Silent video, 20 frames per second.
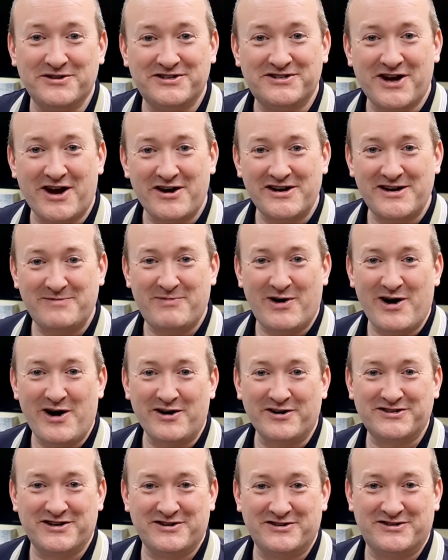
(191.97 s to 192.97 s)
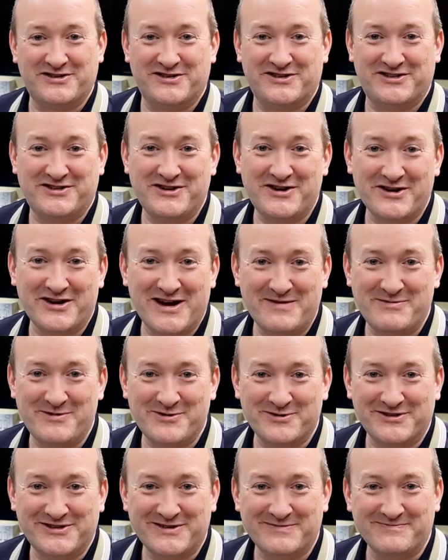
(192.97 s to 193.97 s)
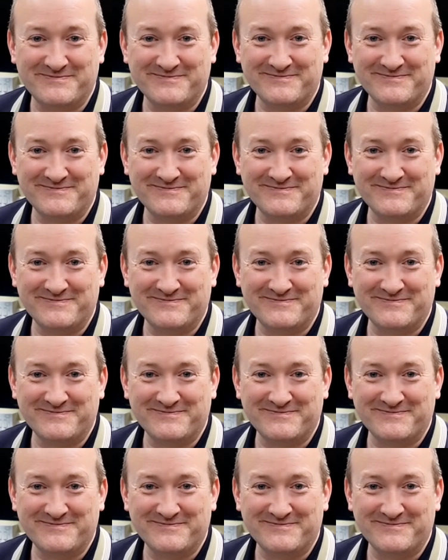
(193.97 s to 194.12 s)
the tiny parts onto the circuit boards.